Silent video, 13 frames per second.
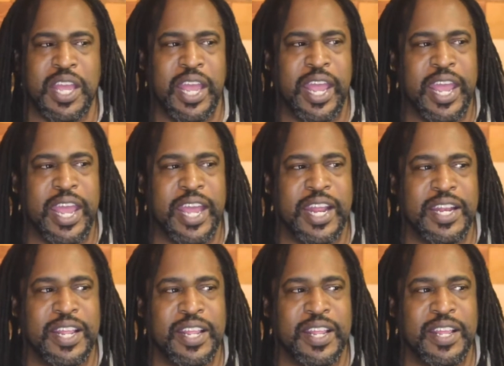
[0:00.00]

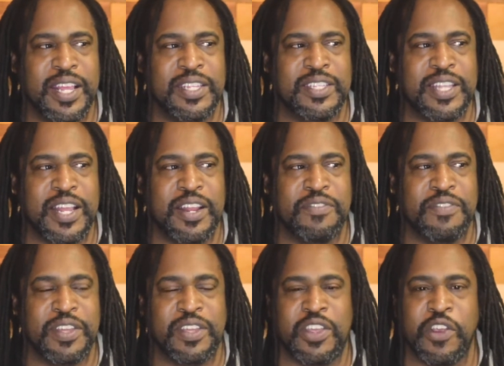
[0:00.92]
And instead of
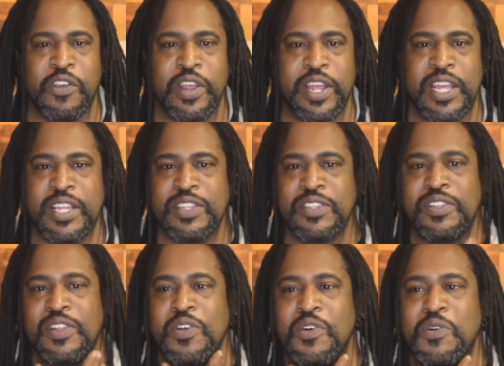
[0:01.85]
it curing his
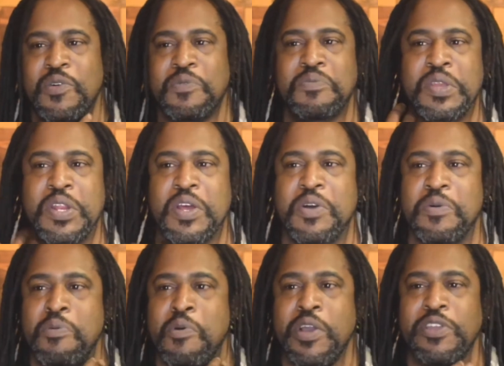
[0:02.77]
little,
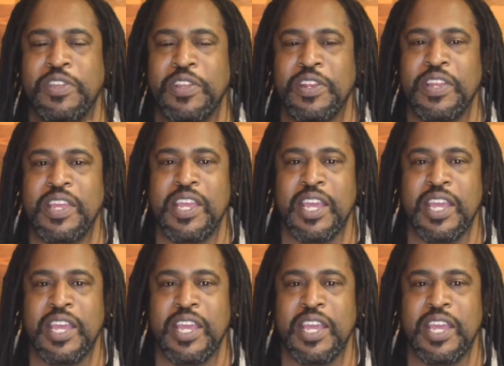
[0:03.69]
poison,